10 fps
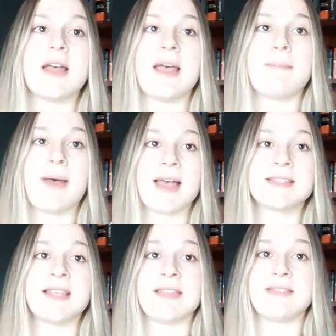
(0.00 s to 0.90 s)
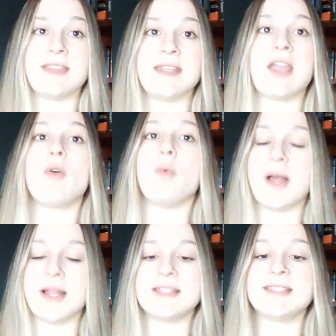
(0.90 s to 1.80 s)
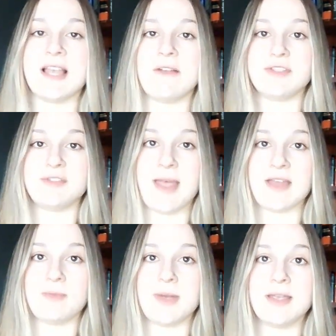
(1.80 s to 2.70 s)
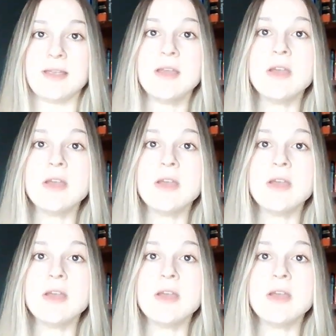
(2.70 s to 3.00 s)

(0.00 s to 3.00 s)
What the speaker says: hypoxanthine and guanine salvage pathway,